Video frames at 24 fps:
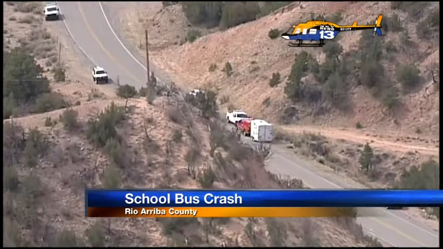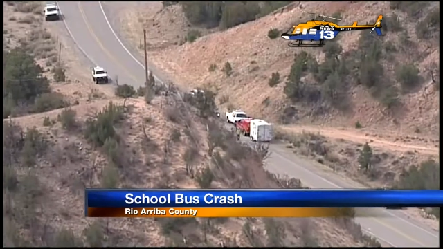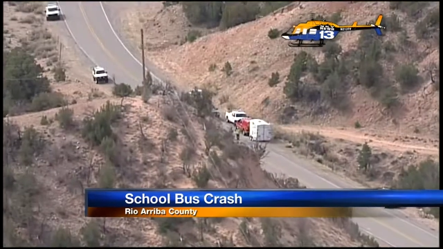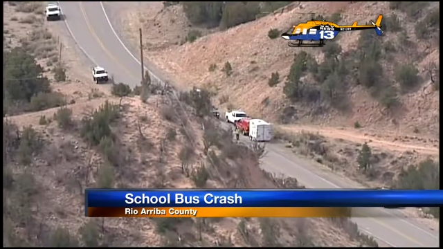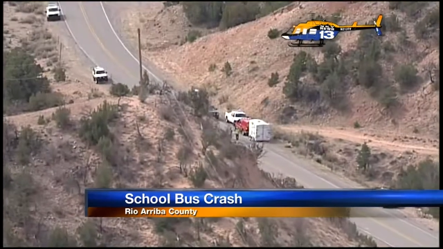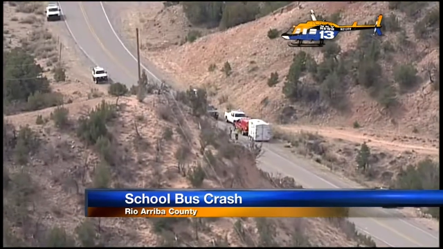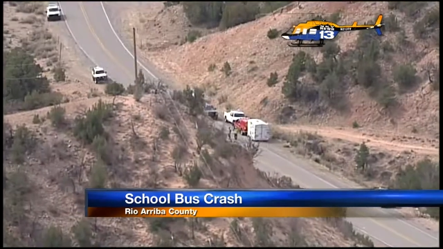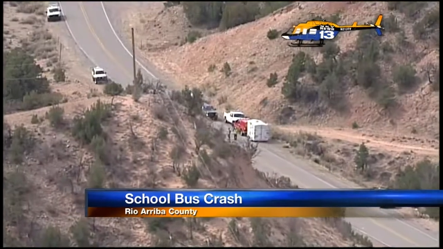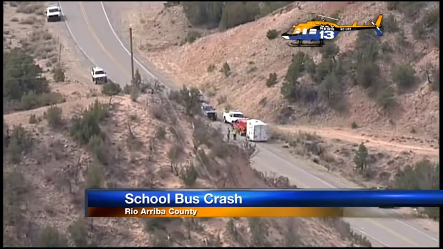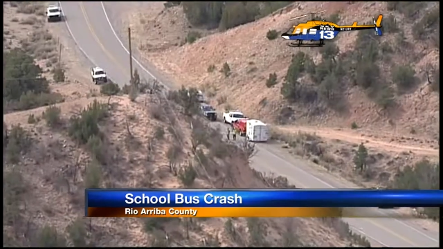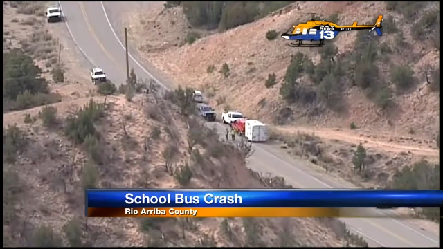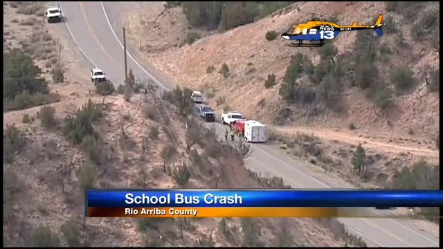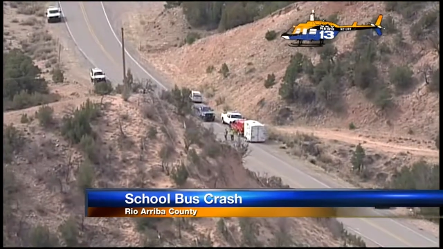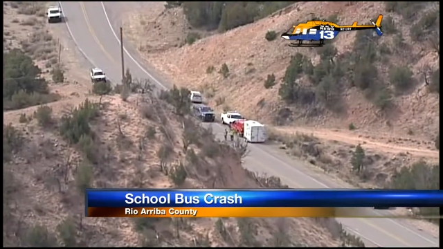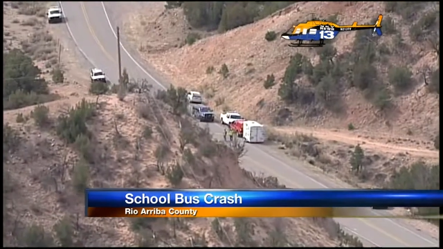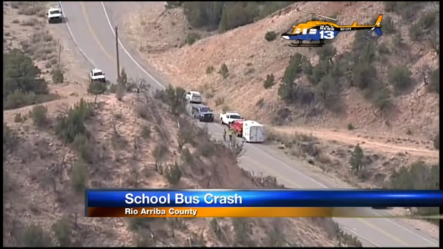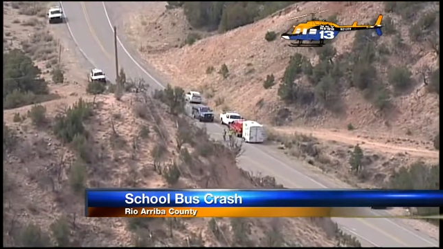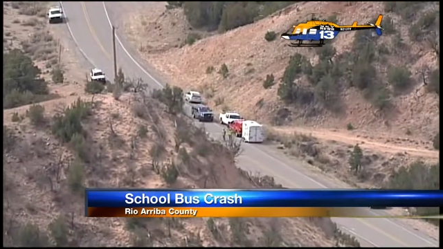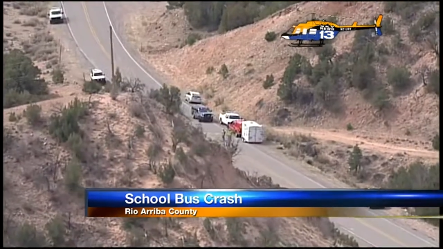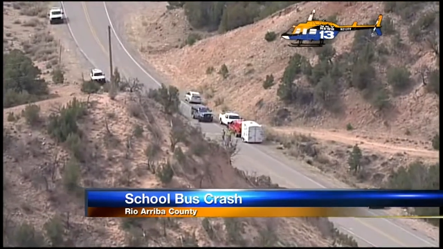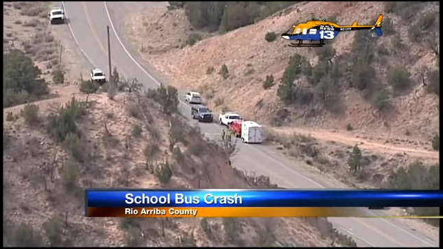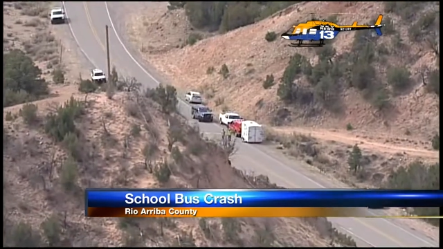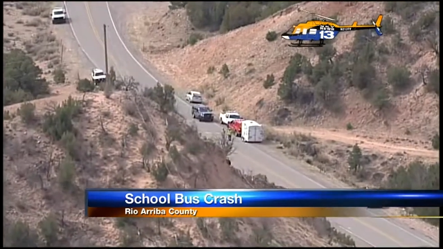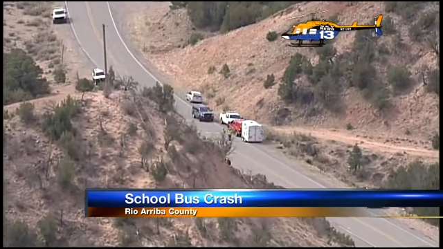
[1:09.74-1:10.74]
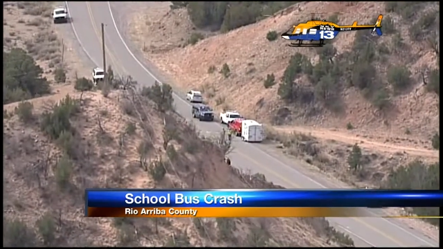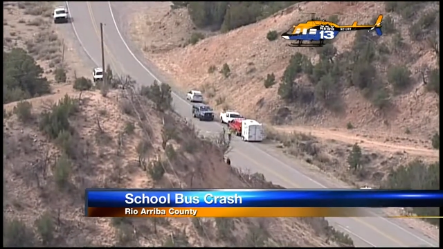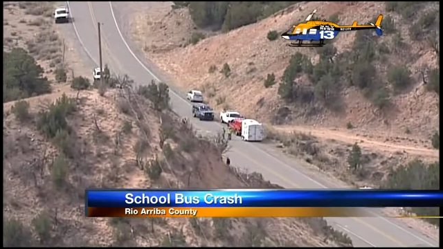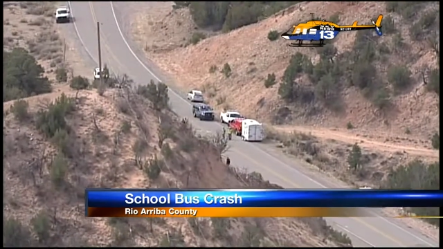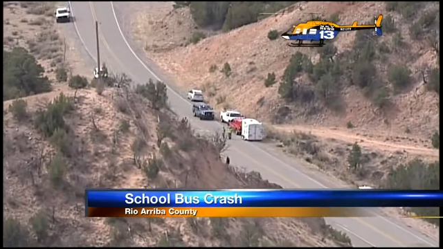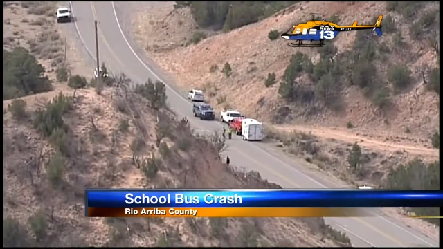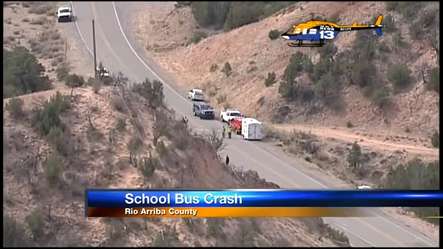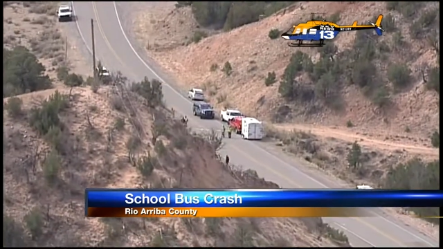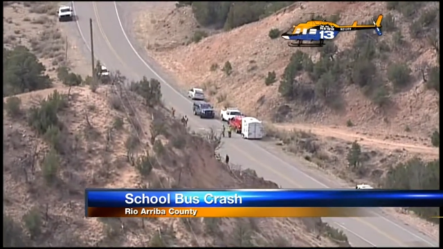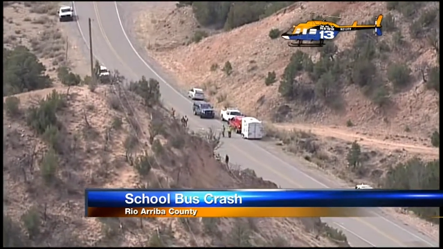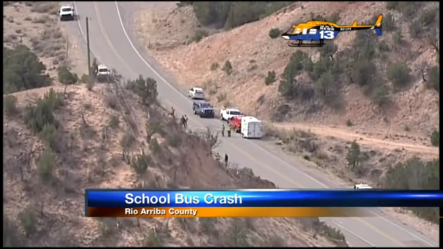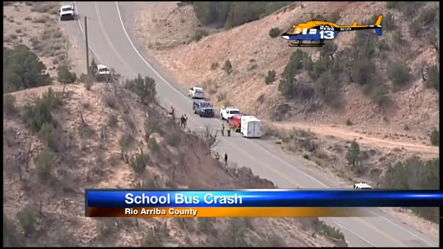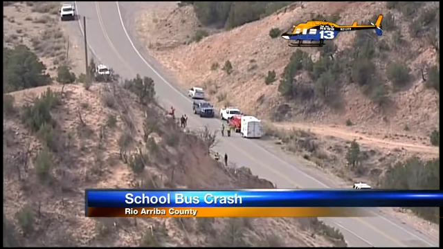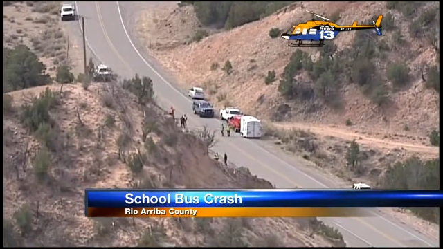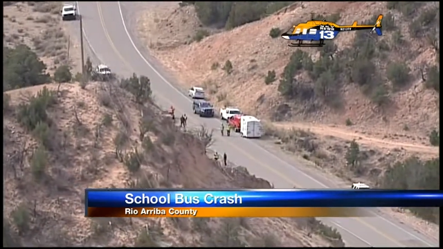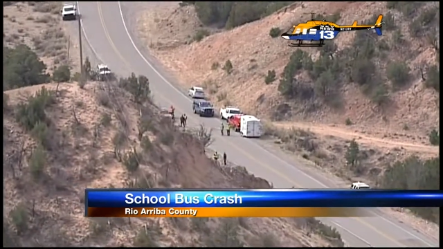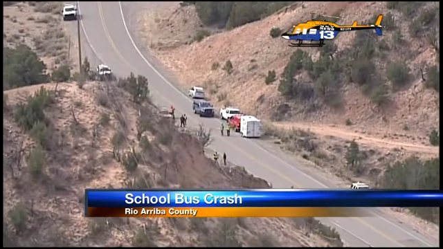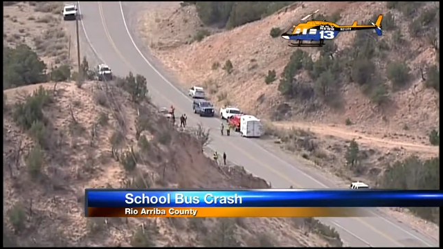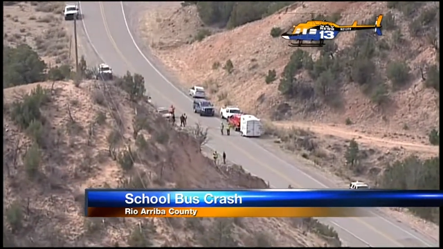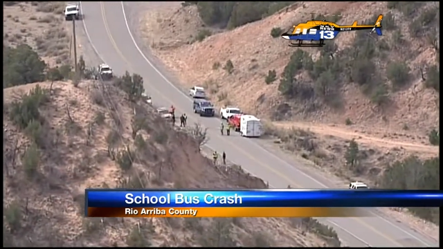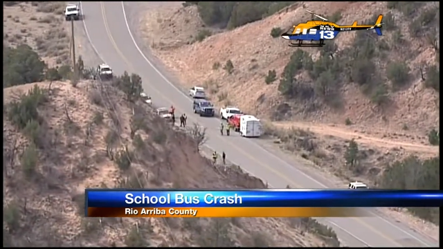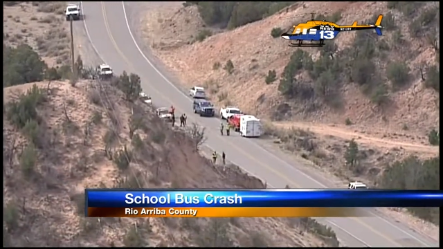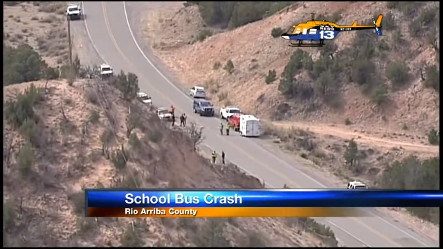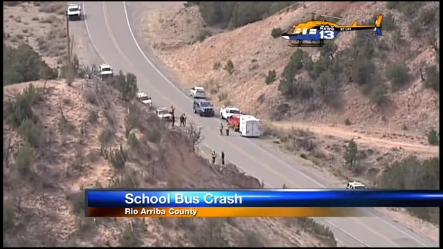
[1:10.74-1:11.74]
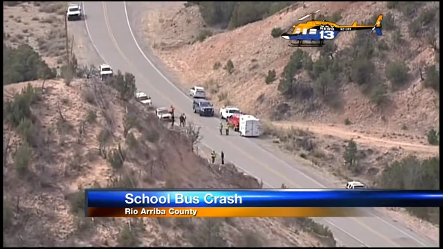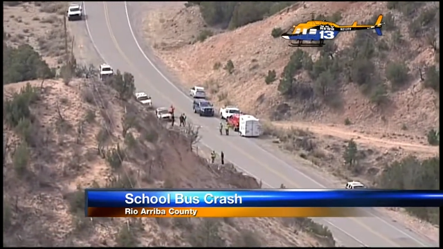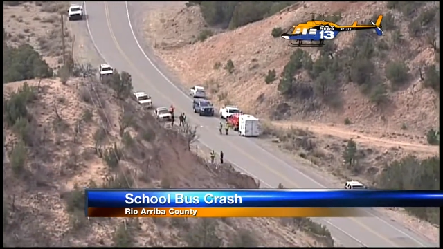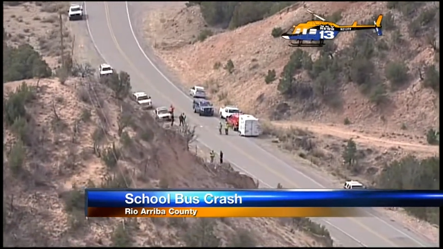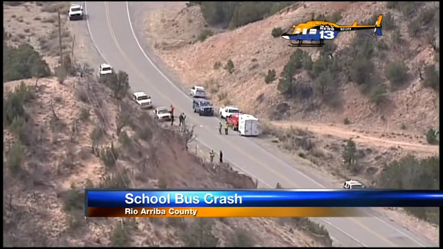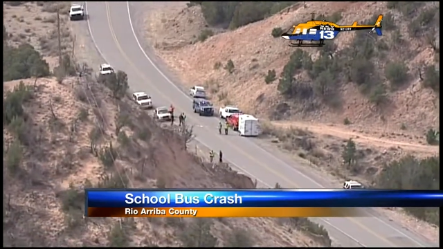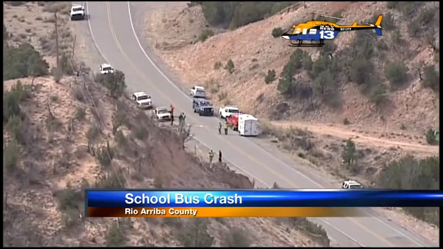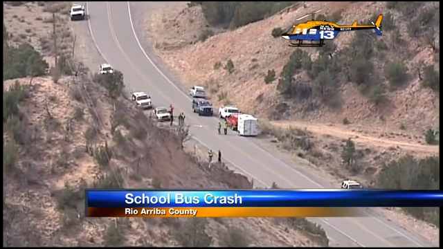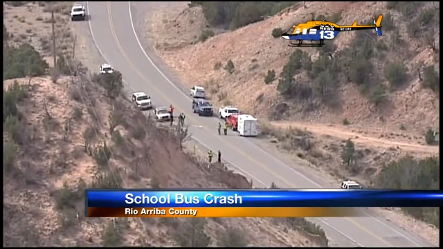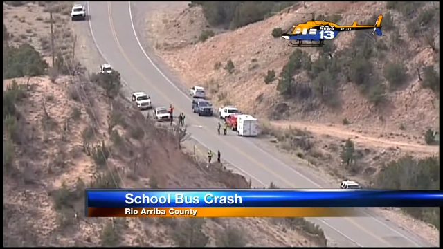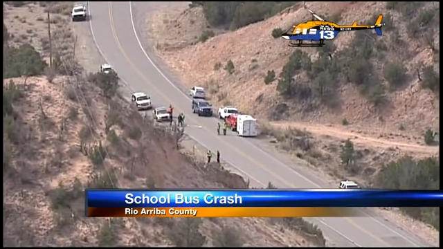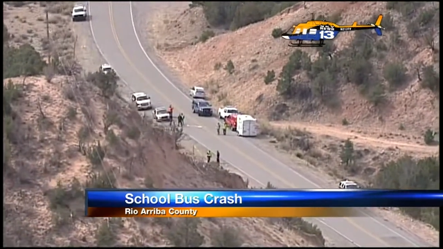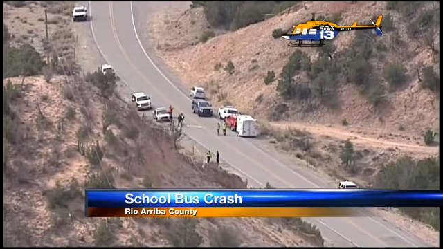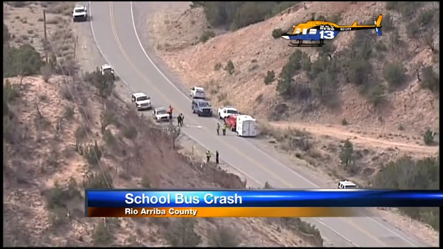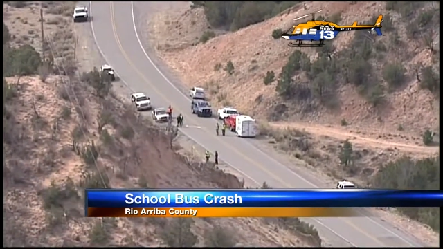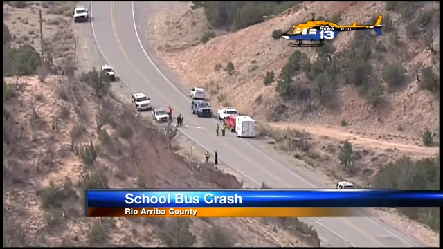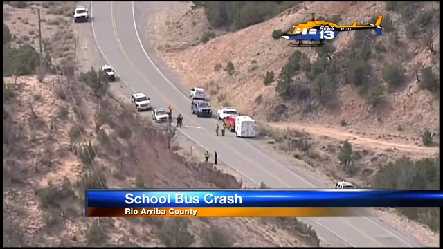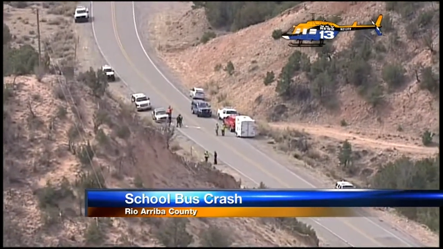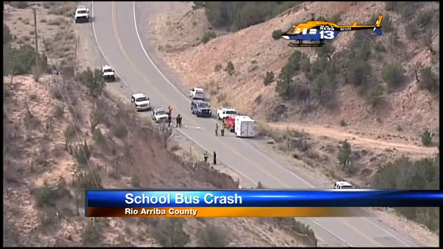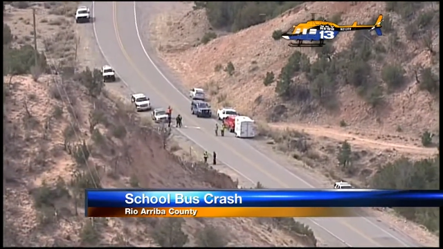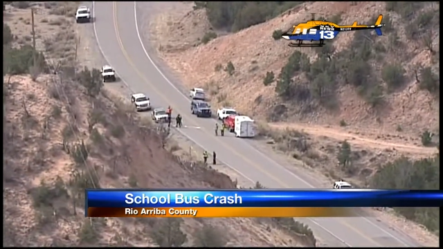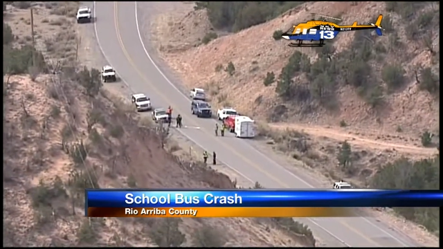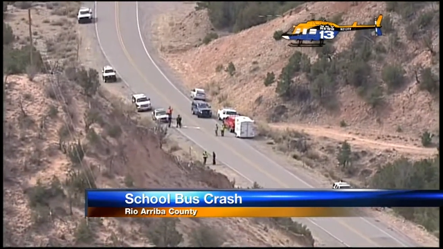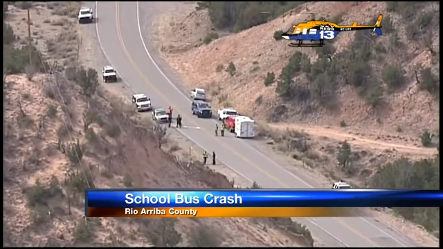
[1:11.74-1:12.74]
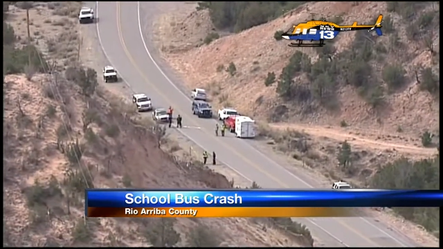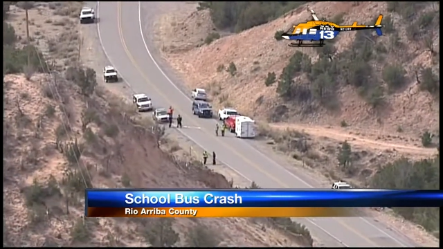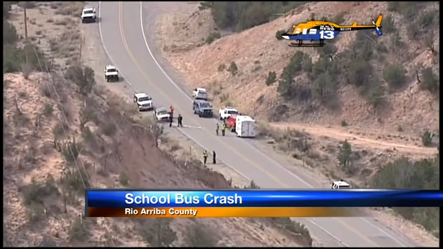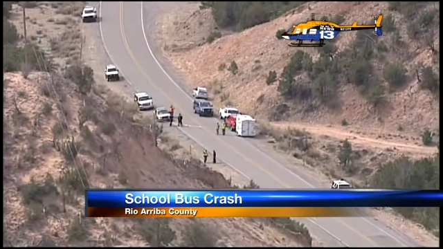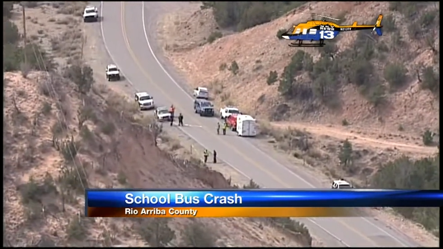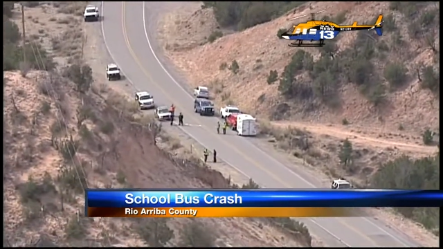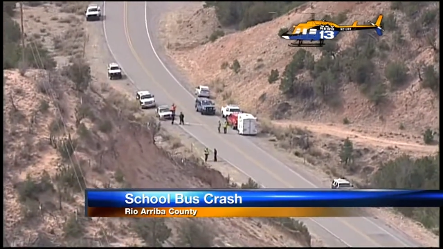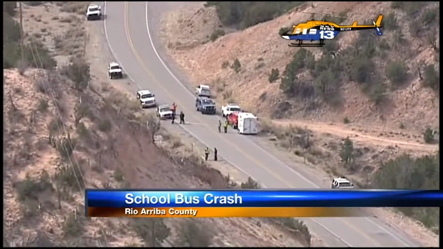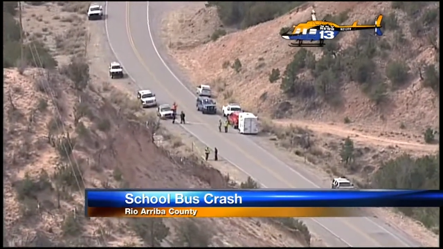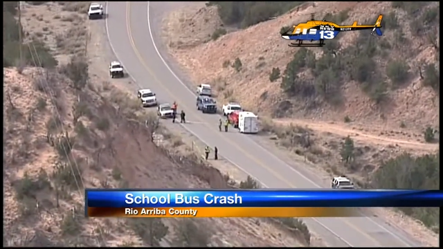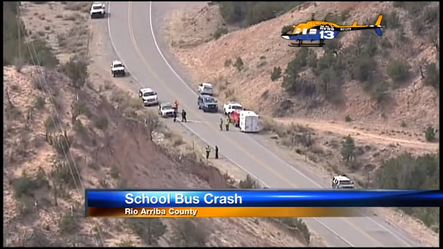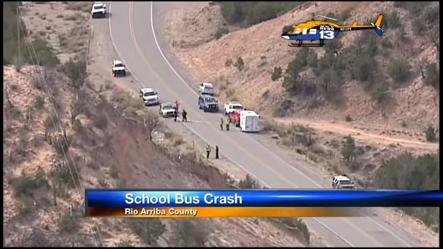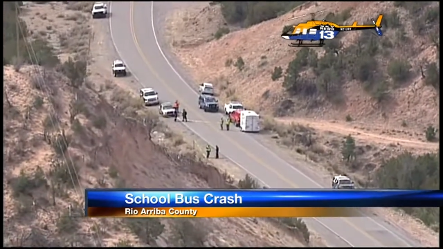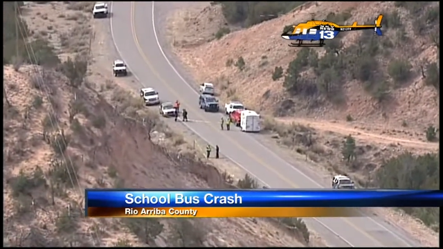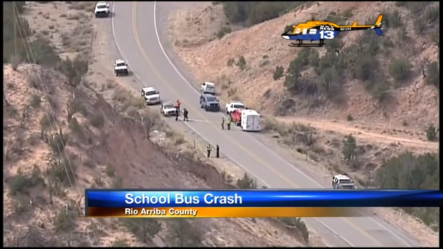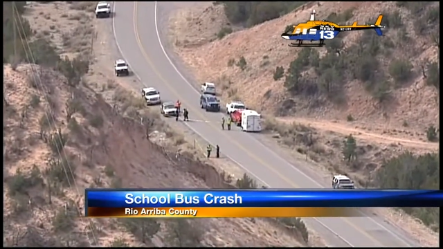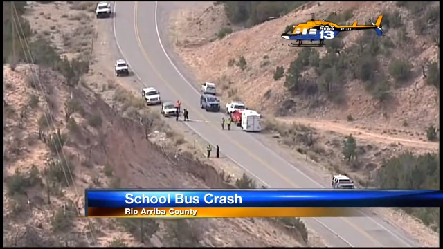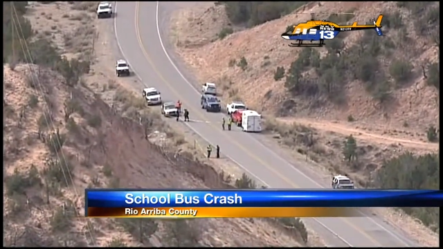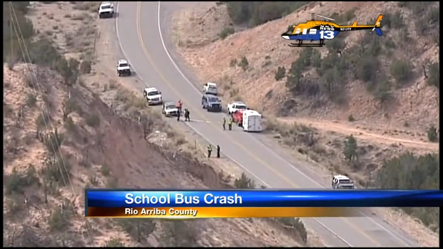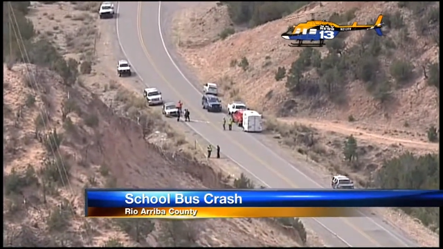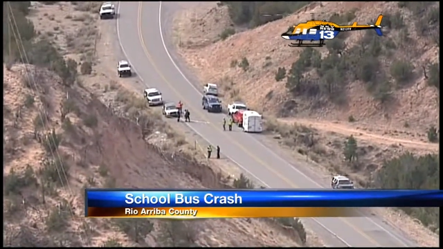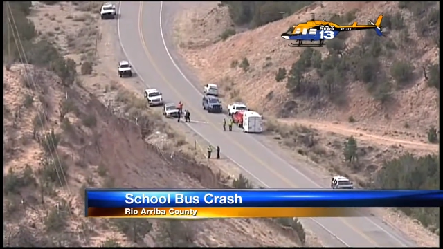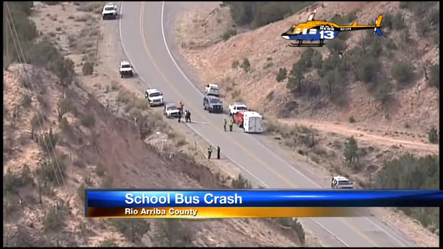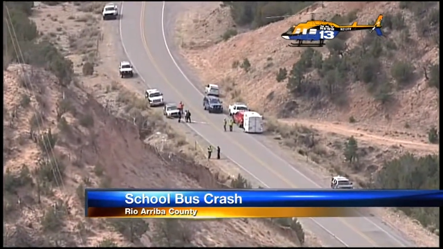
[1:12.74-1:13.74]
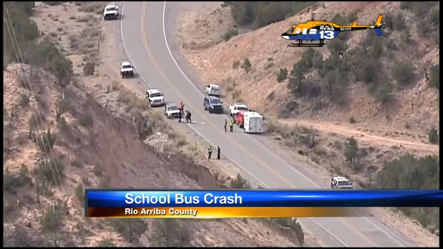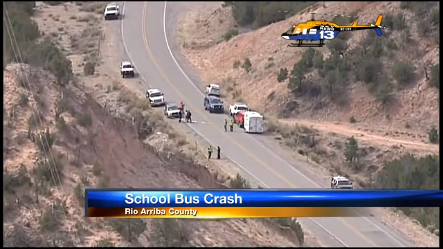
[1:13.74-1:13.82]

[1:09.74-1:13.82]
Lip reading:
Nobody's mouth can be seen.